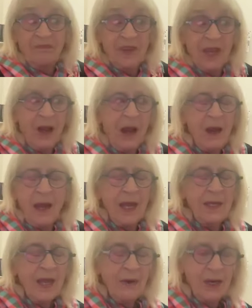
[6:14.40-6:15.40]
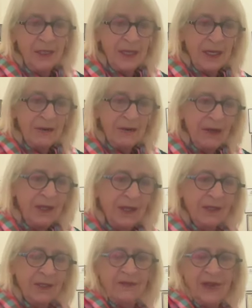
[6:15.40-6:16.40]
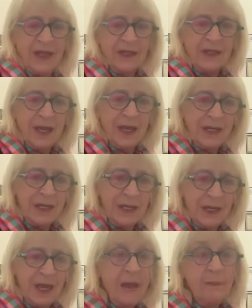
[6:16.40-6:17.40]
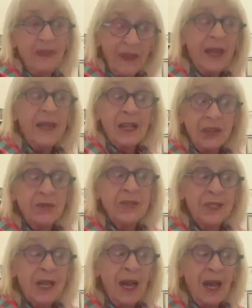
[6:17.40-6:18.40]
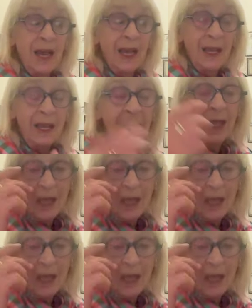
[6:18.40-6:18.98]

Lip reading: Yeah, I had no idea. I think it's fascinating. But then, as you say,